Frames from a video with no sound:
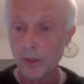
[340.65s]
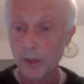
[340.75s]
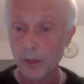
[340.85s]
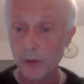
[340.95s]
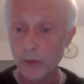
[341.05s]

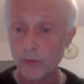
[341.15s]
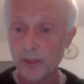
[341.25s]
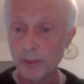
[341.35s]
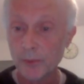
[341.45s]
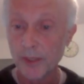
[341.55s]
use
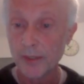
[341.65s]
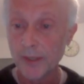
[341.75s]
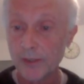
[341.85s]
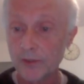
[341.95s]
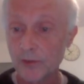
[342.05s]
Tapenade
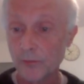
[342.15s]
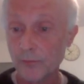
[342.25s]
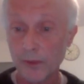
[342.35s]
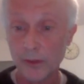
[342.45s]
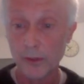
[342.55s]
as
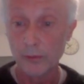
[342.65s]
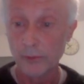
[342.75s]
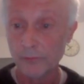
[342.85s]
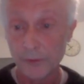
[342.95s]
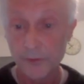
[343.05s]
the
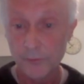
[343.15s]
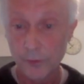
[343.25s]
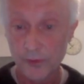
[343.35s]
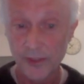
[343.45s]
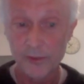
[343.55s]
reference
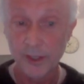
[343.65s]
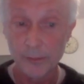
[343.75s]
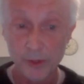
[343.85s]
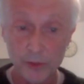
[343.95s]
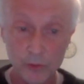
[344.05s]
for their
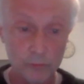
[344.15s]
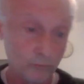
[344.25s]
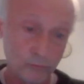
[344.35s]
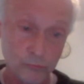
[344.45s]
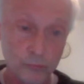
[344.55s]
timings,
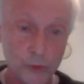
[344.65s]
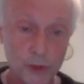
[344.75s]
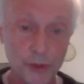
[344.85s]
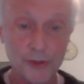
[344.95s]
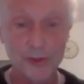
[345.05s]

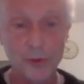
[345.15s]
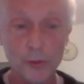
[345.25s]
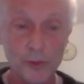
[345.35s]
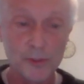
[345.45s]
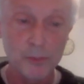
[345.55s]
which is
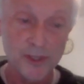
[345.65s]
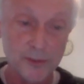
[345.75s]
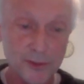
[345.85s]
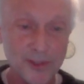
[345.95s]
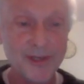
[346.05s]
always pleasant